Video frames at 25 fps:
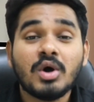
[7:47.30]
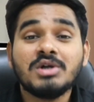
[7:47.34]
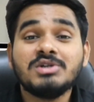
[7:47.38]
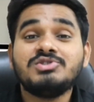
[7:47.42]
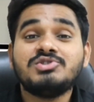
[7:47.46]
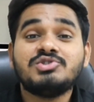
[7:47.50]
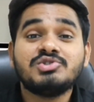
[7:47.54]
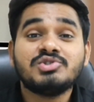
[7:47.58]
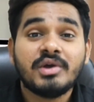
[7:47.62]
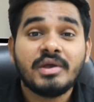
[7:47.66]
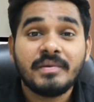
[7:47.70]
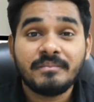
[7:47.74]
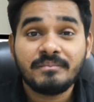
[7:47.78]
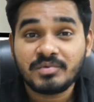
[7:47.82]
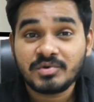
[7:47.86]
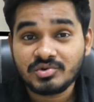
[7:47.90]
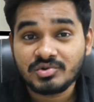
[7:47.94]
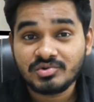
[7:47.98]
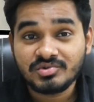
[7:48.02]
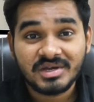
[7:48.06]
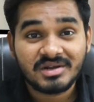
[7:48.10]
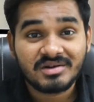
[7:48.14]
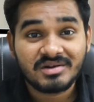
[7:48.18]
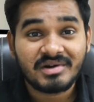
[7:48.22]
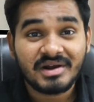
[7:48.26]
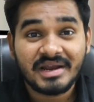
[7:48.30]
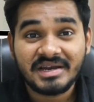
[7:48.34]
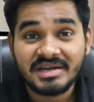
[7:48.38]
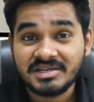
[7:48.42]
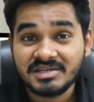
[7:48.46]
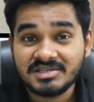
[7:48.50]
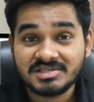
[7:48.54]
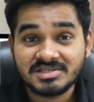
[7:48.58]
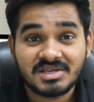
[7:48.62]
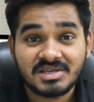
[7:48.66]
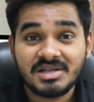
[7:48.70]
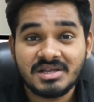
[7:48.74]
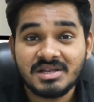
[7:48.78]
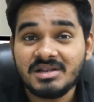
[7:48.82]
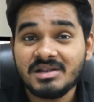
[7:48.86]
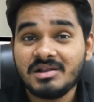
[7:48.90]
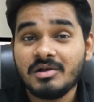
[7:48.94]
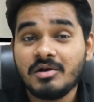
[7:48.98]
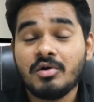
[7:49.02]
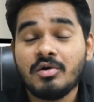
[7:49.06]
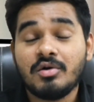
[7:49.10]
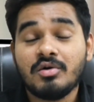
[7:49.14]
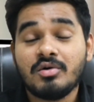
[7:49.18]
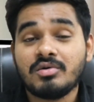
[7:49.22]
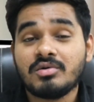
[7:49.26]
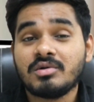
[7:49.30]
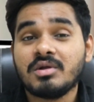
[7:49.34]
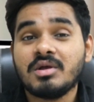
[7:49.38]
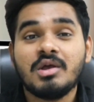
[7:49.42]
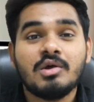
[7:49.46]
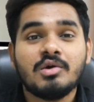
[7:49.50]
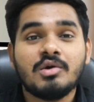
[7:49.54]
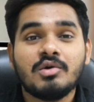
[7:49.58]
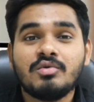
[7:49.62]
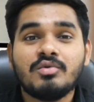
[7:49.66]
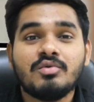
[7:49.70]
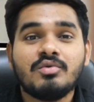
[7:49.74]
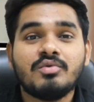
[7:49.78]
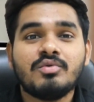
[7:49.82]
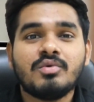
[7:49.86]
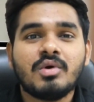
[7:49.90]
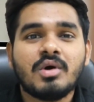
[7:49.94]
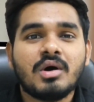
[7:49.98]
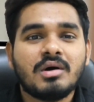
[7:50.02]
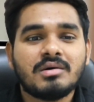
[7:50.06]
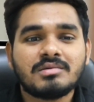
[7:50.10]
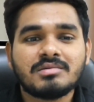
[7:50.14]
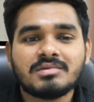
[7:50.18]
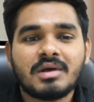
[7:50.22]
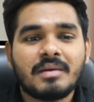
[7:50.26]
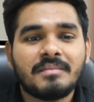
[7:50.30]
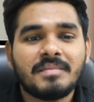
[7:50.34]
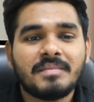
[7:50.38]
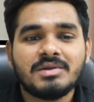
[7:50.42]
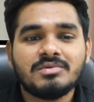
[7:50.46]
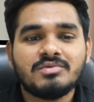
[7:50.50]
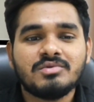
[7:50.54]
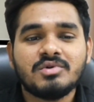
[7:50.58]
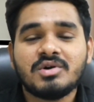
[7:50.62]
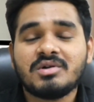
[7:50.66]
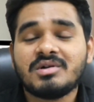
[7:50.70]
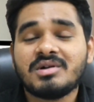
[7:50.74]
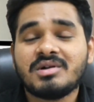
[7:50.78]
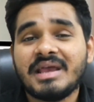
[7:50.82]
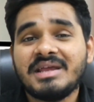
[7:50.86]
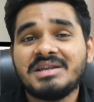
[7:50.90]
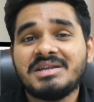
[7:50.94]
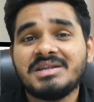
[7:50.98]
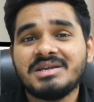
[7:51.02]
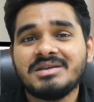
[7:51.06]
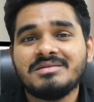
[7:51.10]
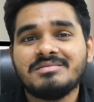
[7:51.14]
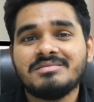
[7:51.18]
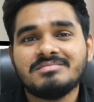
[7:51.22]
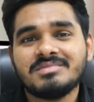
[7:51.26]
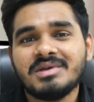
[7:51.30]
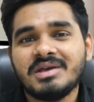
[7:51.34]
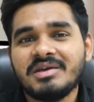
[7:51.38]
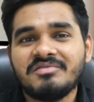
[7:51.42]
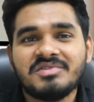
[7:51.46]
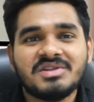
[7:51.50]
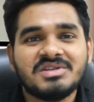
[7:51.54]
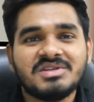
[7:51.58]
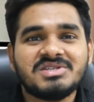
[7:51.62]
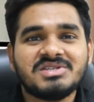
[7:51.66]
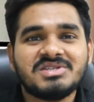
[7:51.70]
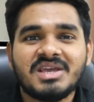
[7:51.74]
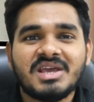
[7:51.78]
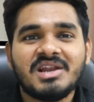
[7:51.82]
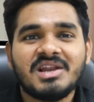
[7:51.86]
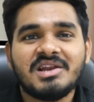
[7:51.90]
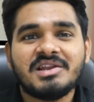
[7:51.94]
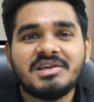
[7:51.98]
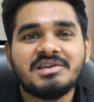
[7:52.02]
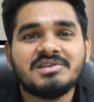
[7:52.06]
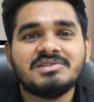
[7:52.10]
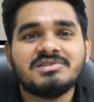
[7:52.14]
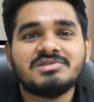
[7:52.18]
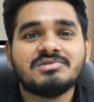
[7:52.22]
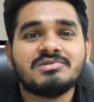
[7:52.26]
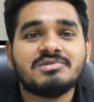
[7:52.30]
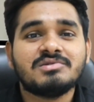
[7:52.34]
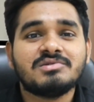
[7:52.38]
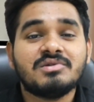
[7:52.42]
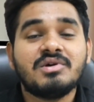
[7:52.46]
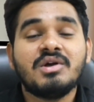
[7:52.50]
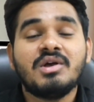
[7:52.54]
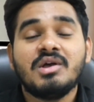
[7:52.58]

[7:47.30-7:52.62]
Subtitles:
who want to improve their writing skill or who are writing every single day.